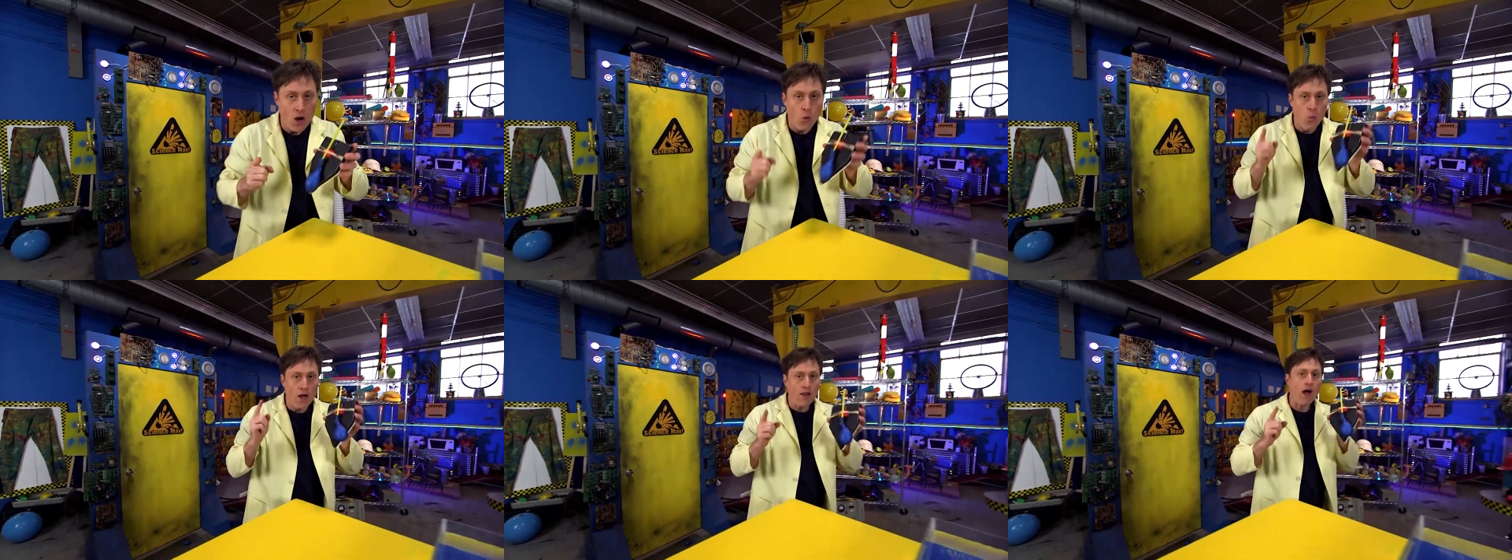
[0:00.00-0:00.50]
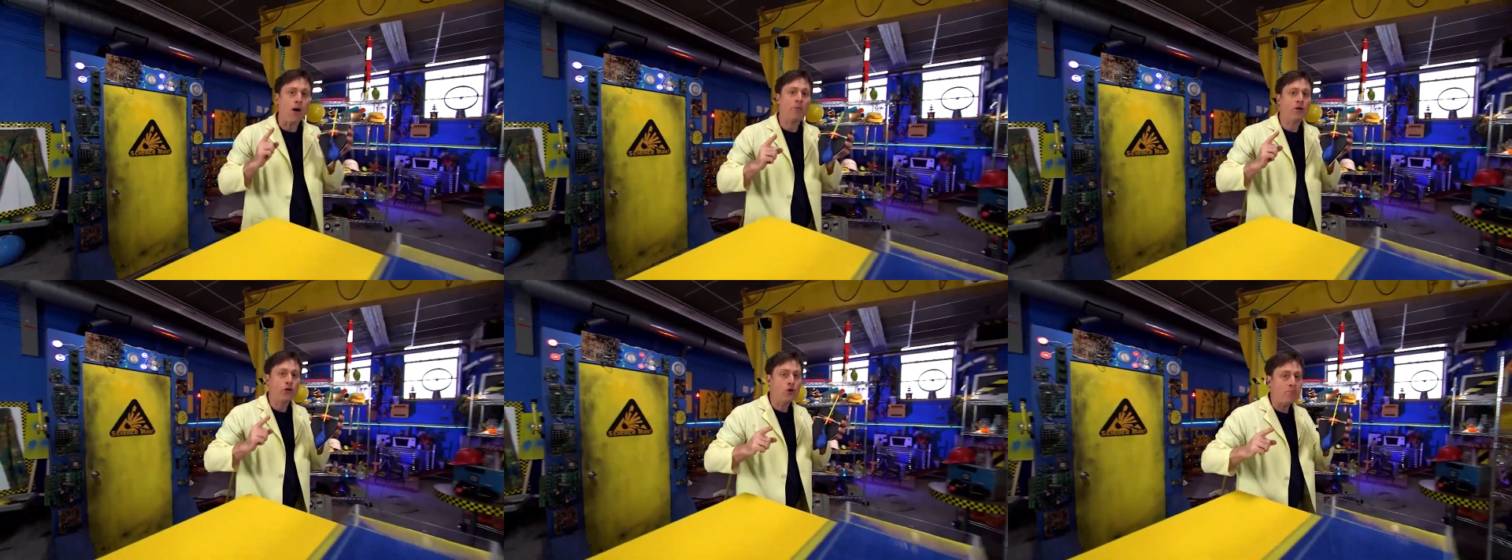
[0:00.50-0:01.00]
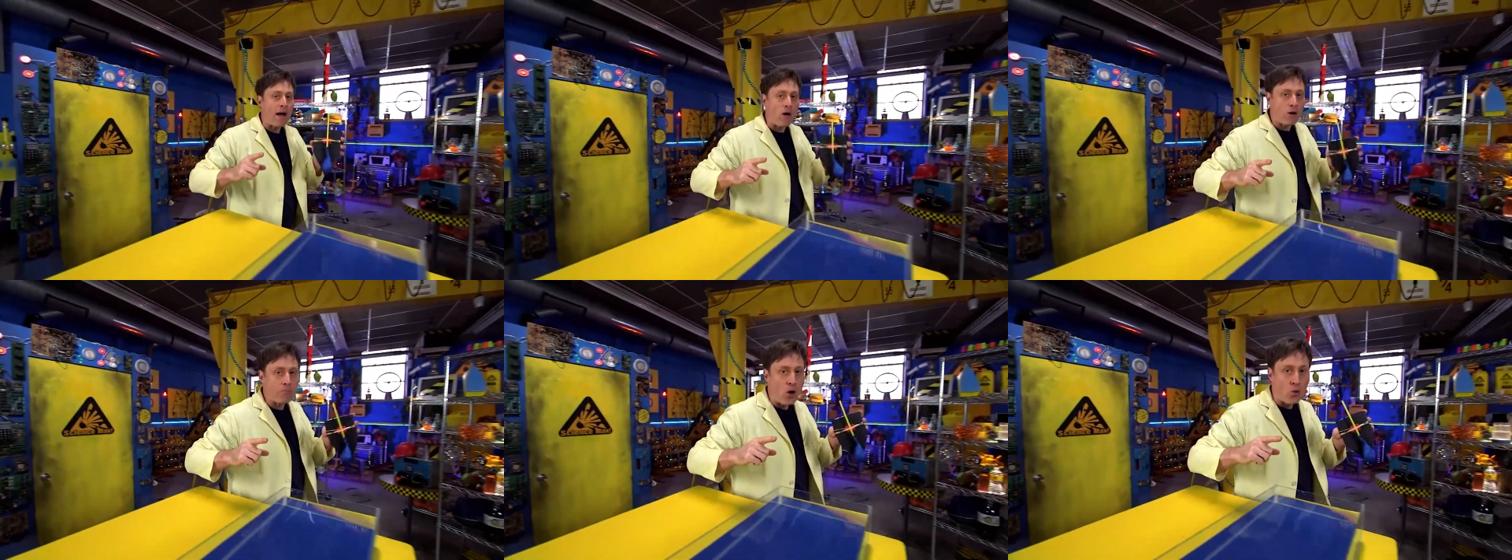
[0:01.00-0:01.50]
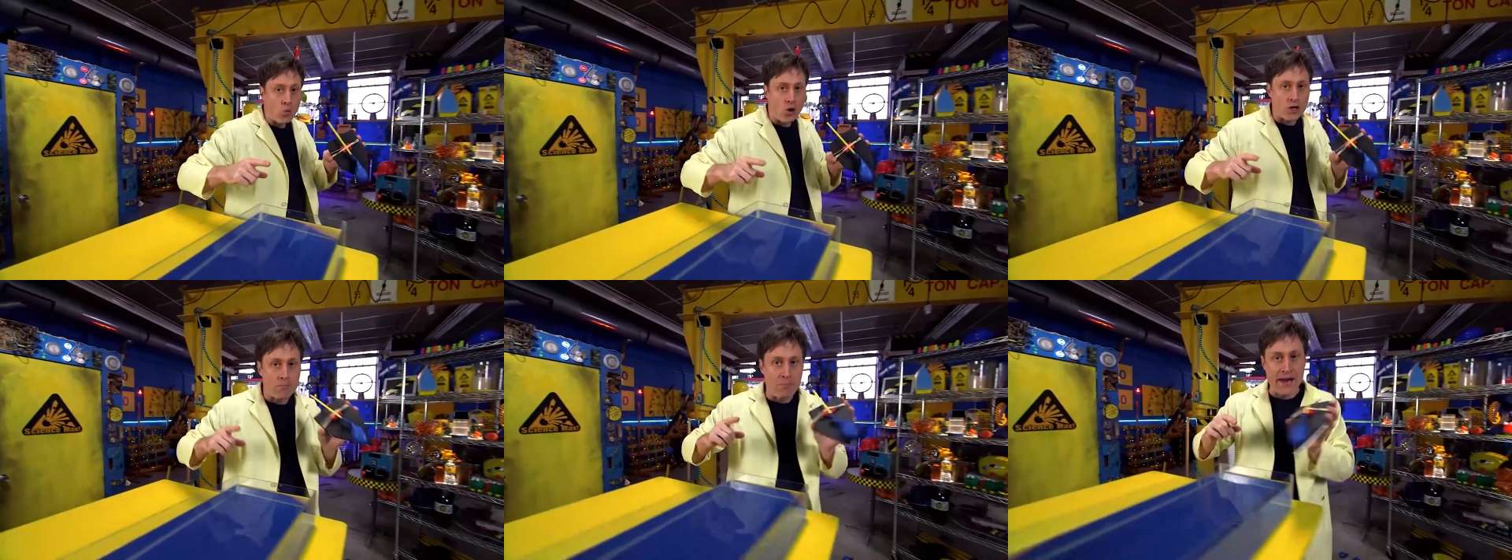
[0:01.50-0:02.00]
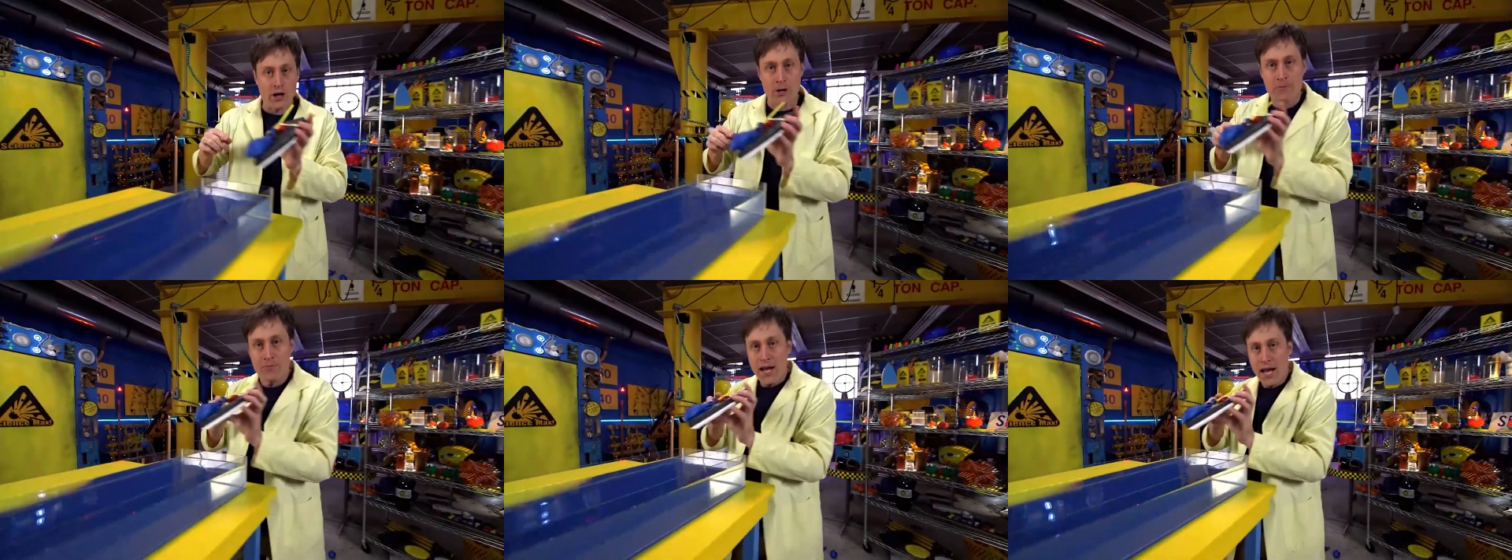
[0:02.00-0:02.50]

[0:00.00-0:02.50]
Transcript: will our balloon-powered boat work better